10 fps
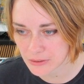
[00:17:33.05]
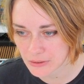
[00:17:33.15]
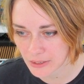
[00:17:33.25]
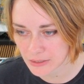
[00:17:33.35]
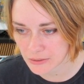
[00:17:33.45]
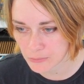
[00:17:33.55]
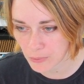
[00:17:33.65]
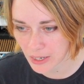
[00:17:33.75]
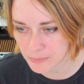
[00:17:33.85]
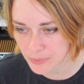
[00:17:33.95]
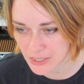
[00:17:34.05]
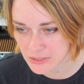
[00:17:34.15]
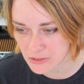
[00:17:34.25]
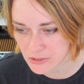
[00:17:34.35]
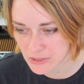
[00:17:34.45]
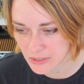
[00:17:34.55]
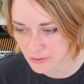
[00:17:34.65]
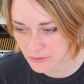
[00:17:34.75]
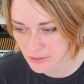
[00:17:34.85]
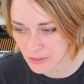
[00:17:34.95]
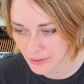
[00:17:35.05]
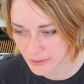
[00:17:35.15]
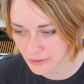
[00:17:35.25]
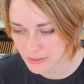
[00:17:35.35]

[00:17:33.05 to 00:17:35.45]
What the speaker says: like the white pixels near the line art.